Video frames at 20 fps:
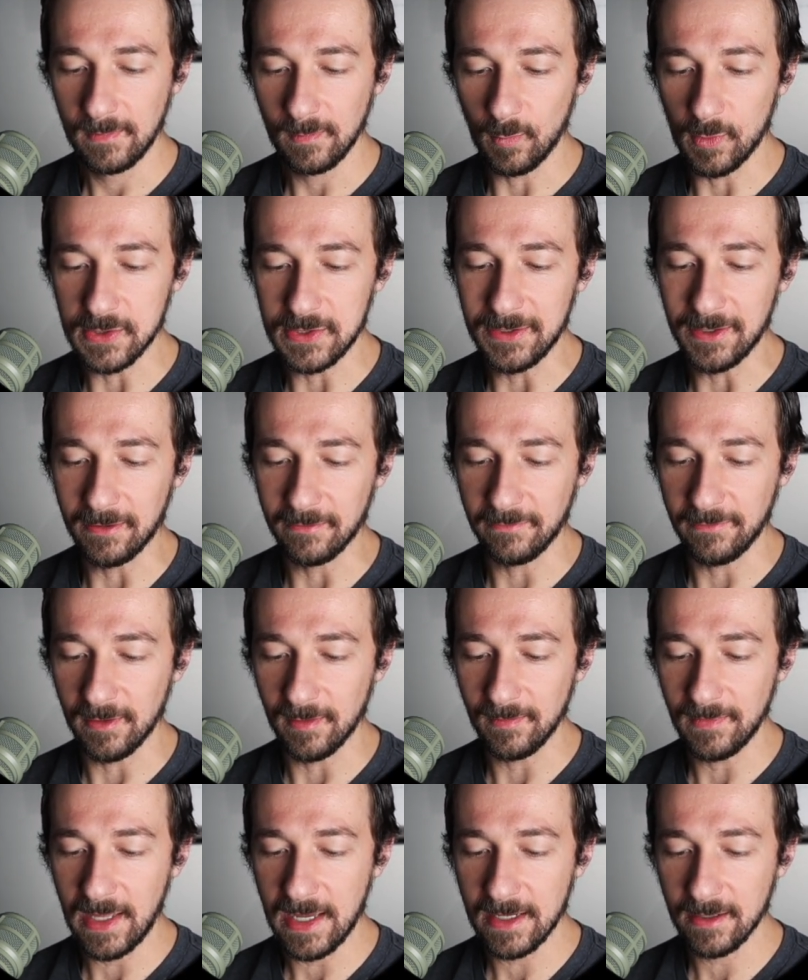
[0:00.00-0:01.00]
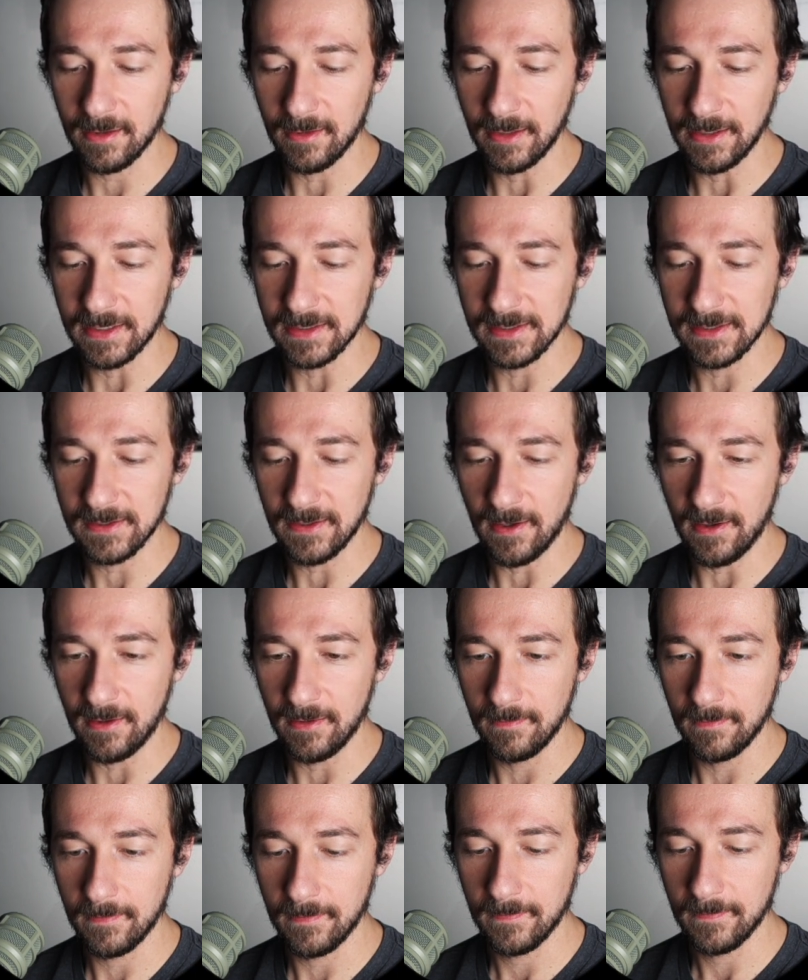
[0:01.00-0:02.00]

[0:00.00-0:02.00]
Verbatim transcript: Once you confirm that, click Install.